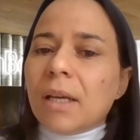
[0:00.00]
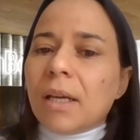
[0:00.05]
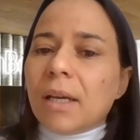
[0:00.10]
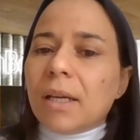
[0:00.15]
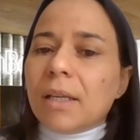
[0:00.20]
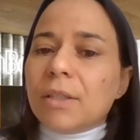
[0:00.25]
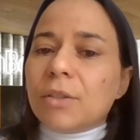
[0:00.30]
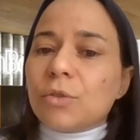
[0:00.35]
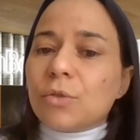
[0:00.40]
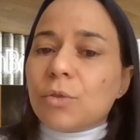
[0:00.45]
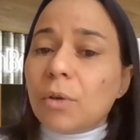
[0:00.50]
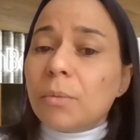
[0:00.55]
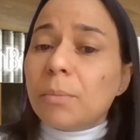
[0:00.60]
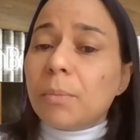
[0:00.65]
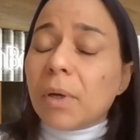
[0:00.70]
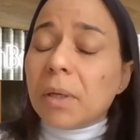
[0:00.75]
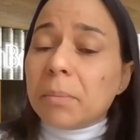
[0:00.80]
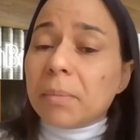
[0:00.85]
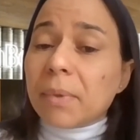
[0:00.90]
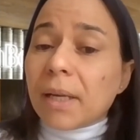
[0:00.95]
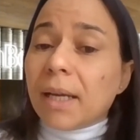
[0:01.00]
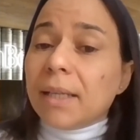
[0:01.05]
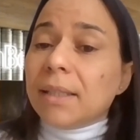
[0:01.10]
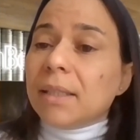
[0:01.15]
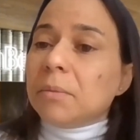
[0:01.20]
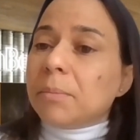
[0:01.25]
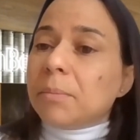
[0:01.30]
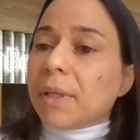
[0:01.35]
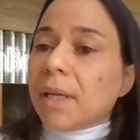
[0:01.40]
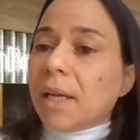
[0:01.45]
a strong pipeline,
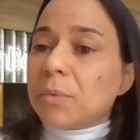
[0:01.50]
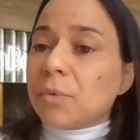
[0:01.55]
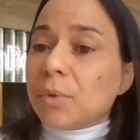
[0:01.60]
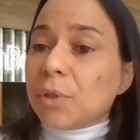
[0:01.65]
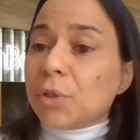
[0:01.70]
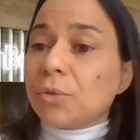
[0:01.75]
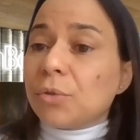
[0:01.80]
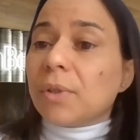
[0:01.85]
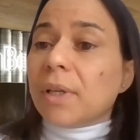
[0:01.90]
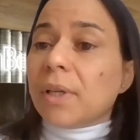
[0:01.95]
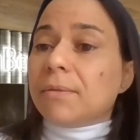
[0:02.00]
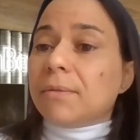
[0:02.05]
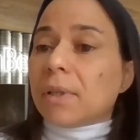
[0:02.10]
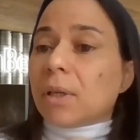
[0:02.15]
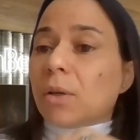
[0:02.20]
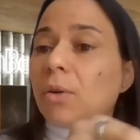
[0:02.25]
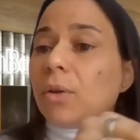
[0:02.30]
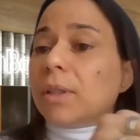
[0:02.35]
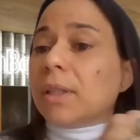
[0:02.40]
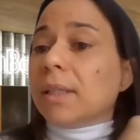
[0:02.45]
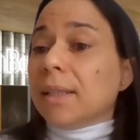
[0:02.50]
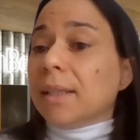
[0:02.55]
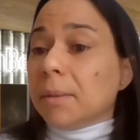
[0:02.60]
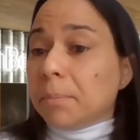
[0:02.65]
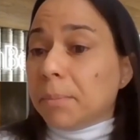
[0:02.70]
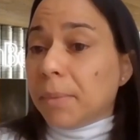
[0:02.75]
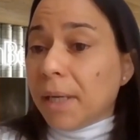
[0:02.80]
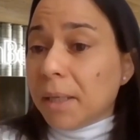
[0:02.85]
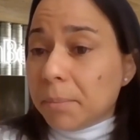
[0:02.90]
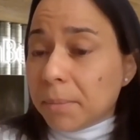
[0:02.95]
and perhaps we should have a quota in the
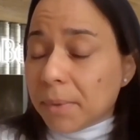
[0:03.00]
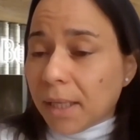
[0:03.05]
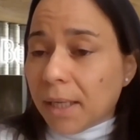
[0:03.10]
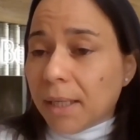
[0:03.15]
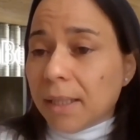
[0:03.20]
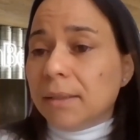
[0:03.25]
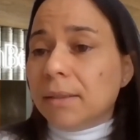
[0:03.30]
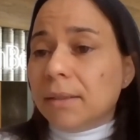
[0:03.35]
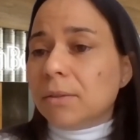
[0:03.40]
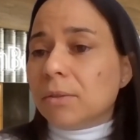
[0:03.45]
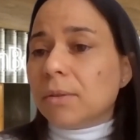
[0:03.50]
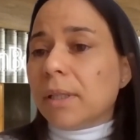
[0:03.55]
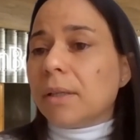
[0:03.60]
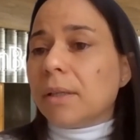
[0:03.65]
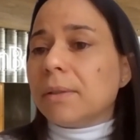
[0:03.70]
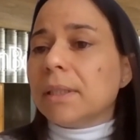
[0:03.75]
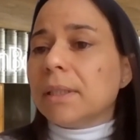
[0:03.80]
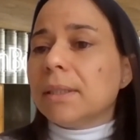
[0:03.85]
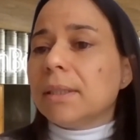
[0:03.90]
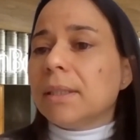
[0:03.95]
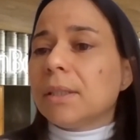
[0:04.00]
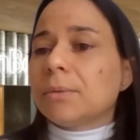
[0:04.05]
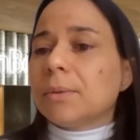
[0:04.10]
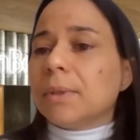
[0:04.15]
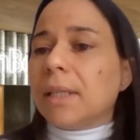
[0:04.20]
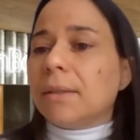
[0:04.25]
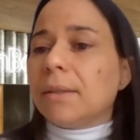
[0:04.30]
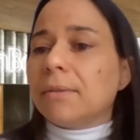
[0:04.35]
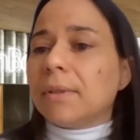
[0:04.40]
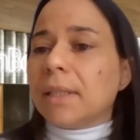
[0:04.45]
pipeline to guarantee that we
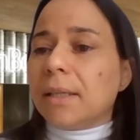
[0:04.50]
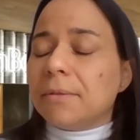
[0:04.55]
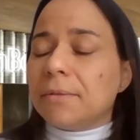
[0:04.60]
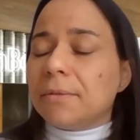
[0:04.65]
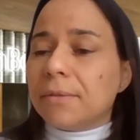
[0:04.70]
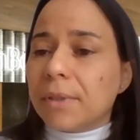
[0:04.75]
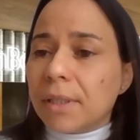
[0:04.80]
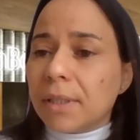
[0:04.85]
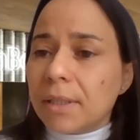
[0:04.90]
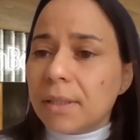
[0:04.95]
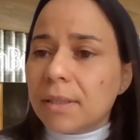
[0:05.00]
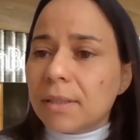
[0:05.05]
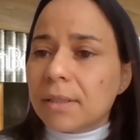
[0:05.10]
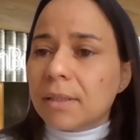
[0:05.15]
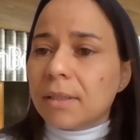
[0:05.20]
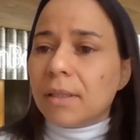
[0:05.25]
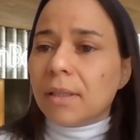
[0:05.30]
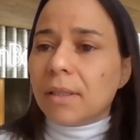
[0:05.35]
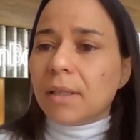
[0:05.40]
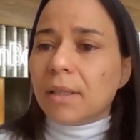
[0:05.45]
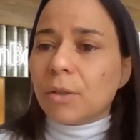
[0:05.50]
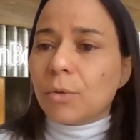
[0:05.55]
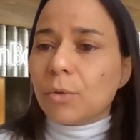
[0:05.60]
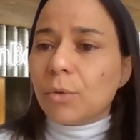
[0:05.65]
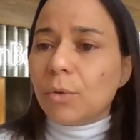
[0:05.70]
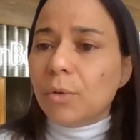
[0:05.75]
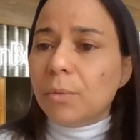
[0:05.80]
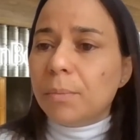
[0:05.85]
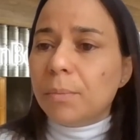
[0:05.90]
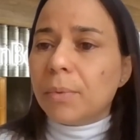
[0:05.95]
have a diverse
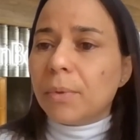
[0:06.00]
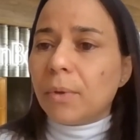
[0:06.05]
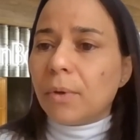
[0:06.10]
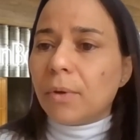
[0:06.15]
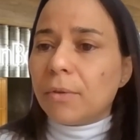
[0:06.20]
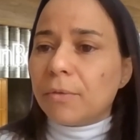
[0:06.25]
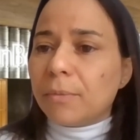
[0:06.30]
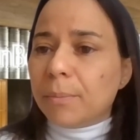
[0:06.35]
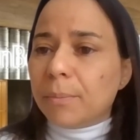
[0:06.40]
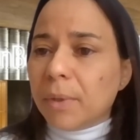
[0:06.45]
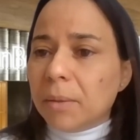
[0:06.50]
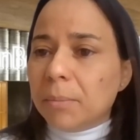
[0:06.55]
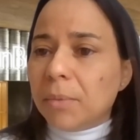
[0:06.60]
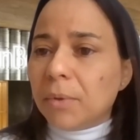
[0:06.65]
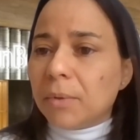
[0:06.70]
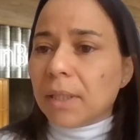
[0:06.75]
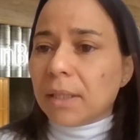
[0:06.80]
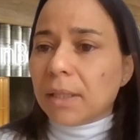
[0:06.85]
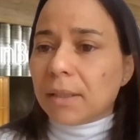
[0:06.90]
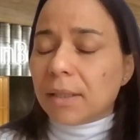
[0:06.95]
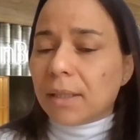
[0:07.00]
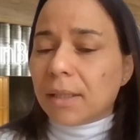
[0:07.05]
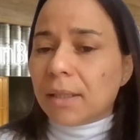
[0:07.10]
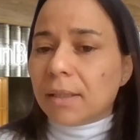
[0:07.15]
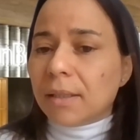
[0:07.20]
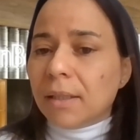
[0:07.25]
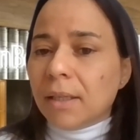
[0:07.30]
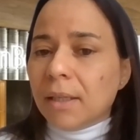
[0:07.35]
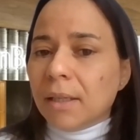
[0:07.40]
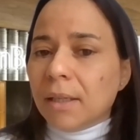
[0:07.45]
group of people that
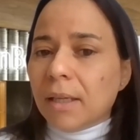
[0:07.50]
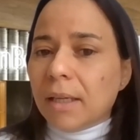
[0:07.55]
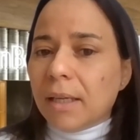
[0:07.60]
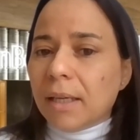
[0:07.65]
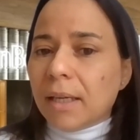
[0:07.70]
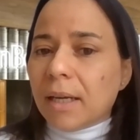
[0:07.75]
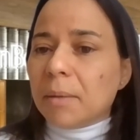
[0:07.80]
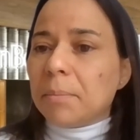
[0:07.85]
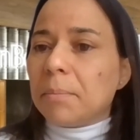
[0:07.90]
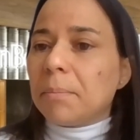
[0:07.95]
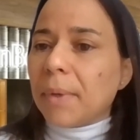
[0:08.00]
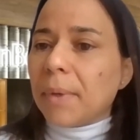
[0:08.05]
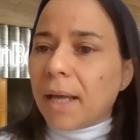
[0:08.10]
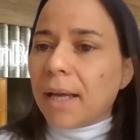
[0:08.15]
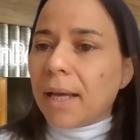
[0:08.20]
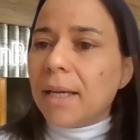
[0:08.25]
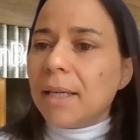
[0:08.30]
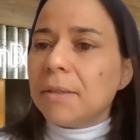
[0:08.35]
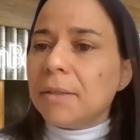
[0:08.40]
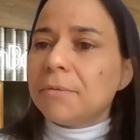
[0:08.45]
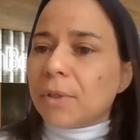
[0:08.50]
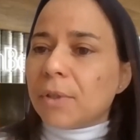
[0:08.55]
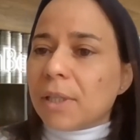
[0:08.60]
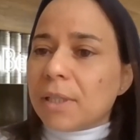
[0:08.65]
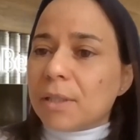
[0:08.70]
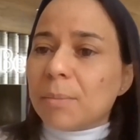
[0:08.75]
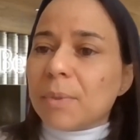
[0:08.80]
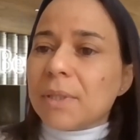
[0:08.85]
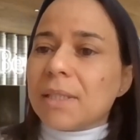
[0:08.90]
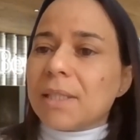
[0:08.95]
are applying for
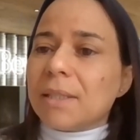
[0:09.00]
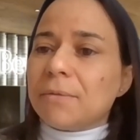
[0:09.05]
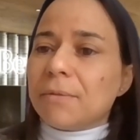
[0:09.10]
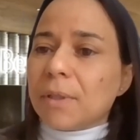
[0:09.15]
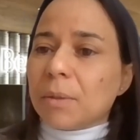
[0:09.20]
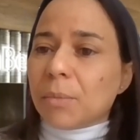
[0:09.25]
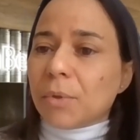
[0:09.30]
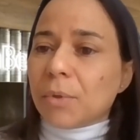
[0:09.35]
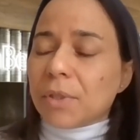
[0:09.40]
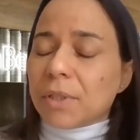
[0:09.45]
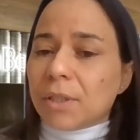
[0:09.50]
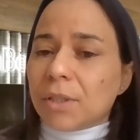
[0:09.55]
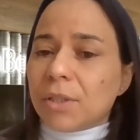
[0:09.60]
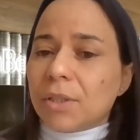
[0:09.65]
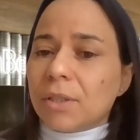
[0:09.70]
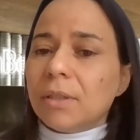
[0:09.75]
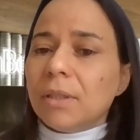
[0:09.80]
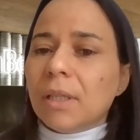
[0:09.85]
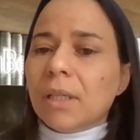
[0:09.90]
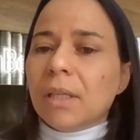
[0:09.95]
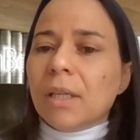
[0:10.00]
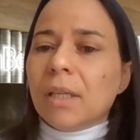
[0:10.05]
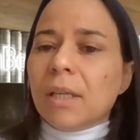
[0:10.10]
a specific position.